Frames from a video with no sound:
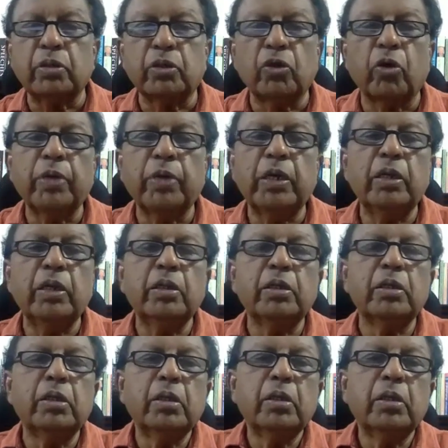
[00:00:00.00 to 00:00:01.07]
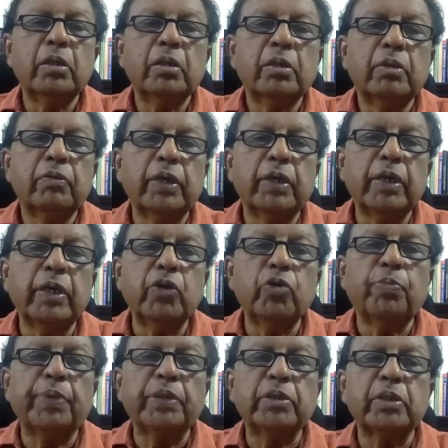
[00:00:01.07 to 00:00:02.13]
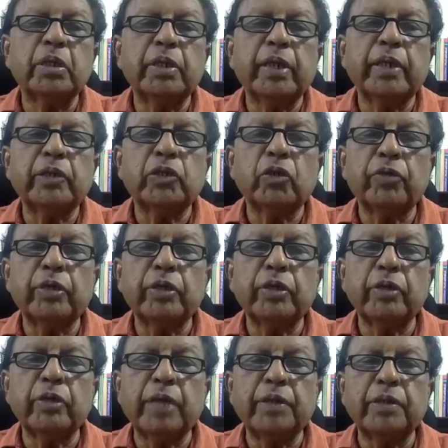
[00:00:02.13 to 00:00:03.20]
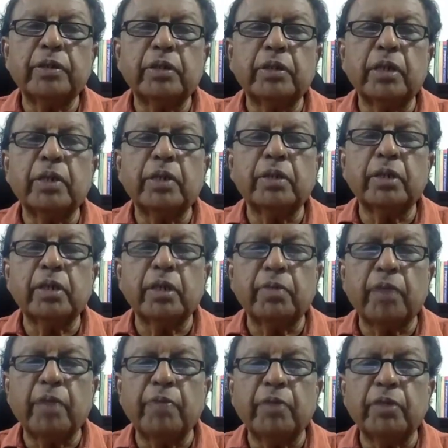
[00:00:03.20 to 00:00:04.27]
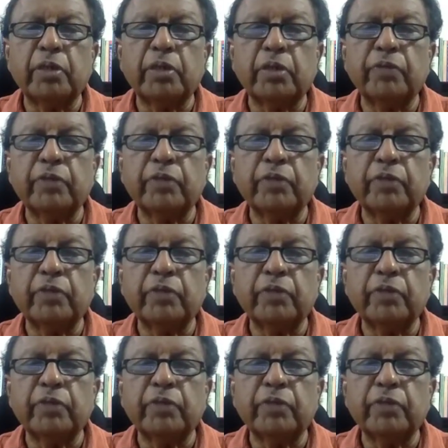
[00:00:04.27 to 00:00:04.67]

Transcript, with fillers: Normally, when a new president takes over in the United States, the Indian Prime Minister